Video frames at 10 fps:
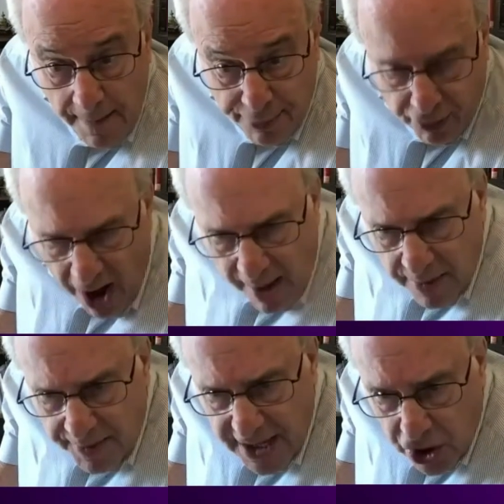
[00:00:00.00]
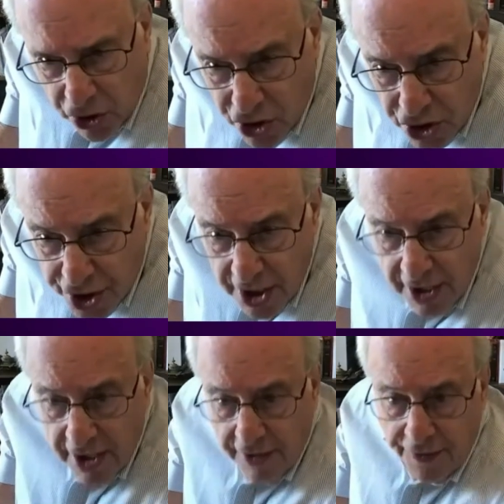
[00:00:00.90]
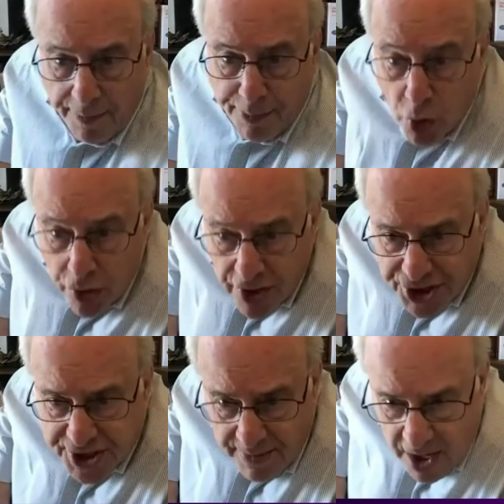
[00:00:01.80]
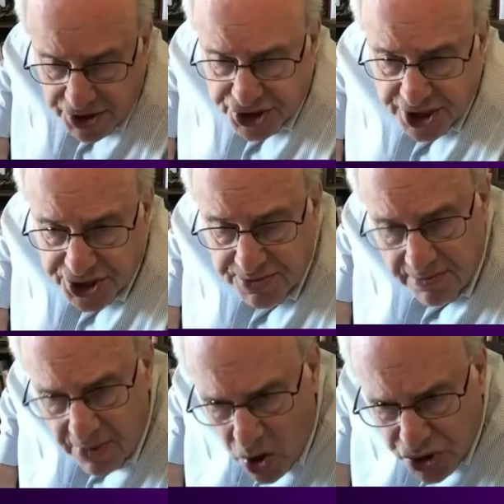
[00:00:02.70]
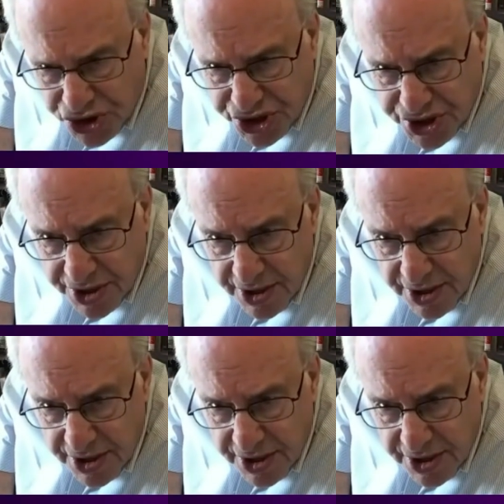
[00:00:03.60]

probably hurt the poorest amongst us most,